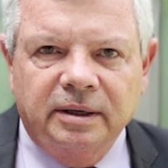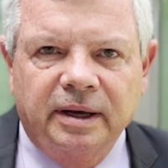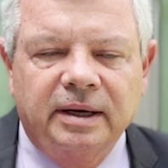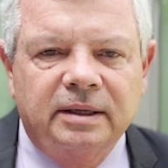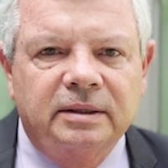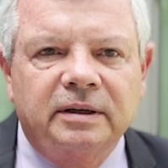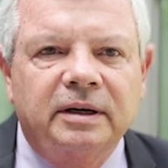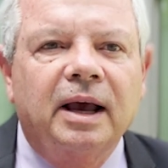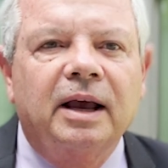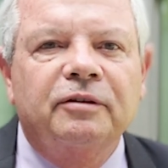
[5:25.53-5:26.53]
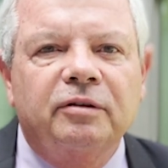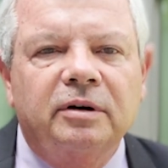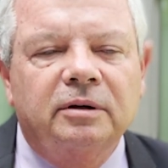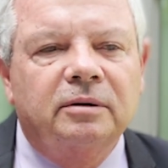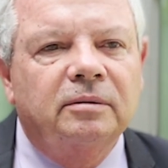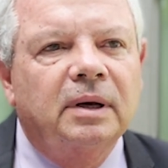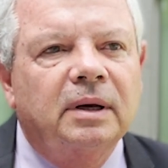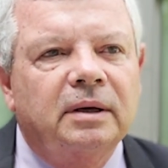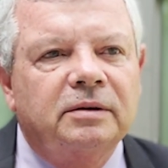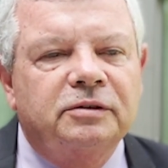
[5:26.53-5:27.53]
and international
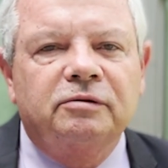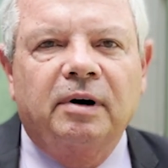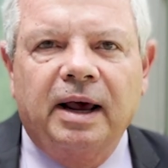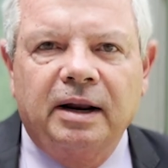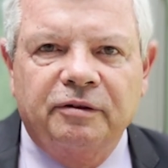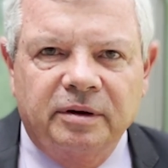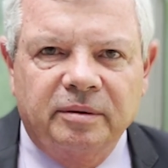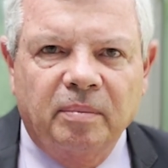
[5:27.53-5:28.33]
strategy